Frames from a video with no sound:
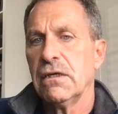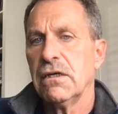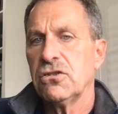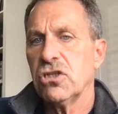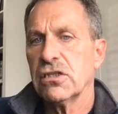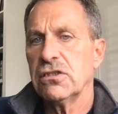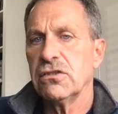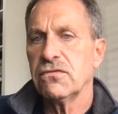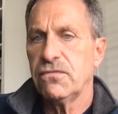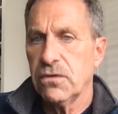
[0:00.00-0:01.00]
I checked
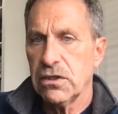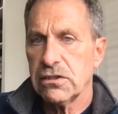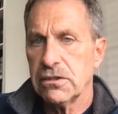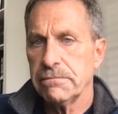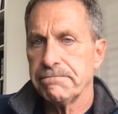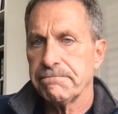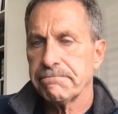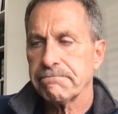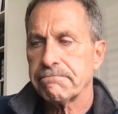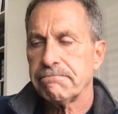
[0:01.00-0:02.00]
his foot,
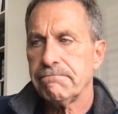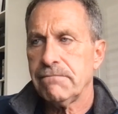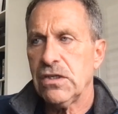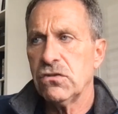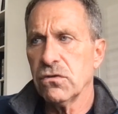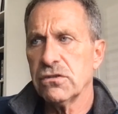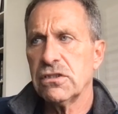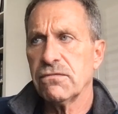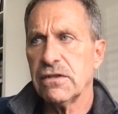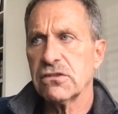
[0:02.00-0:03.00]

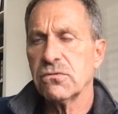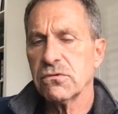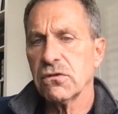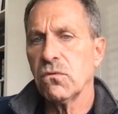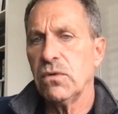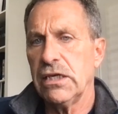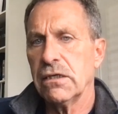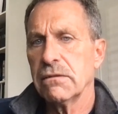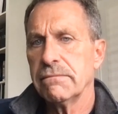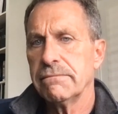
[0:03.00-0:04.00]
dorsiflexion was a little
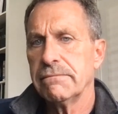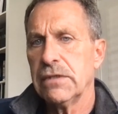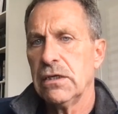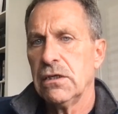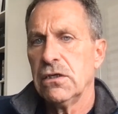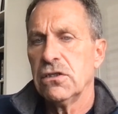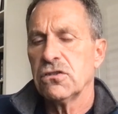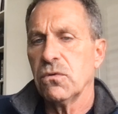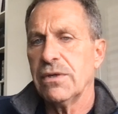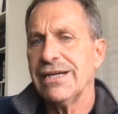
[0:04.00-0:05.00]
weak.
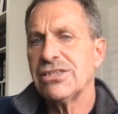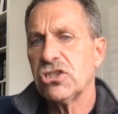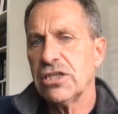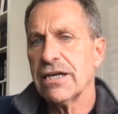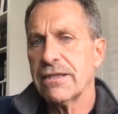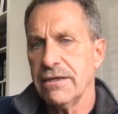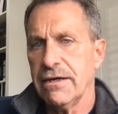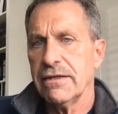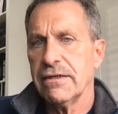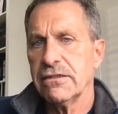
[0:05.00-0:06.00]
So when I check
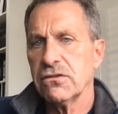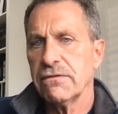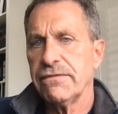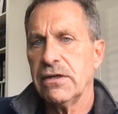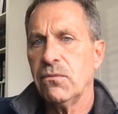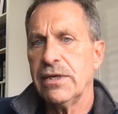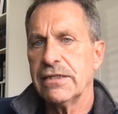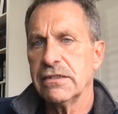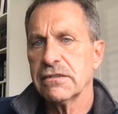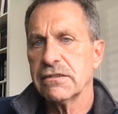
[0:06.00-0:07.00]
that and I start finding
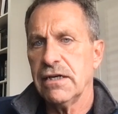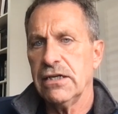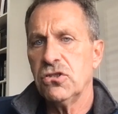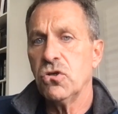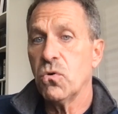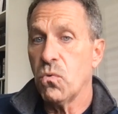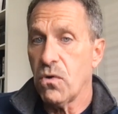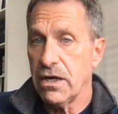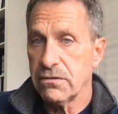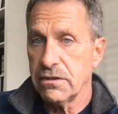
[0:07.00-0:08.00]
weakness, I do
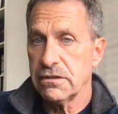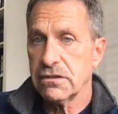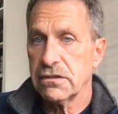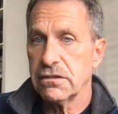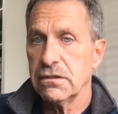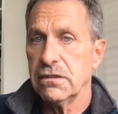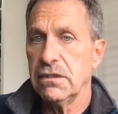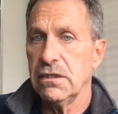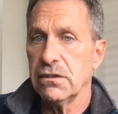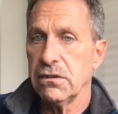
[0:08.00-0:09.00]
quadrants
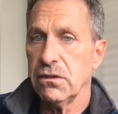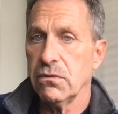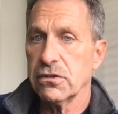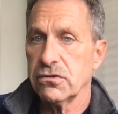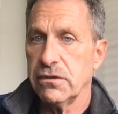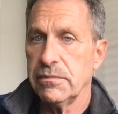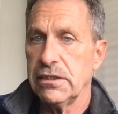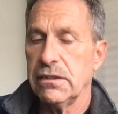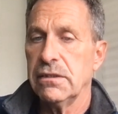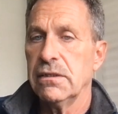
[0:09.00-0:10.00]
in the lower extremity.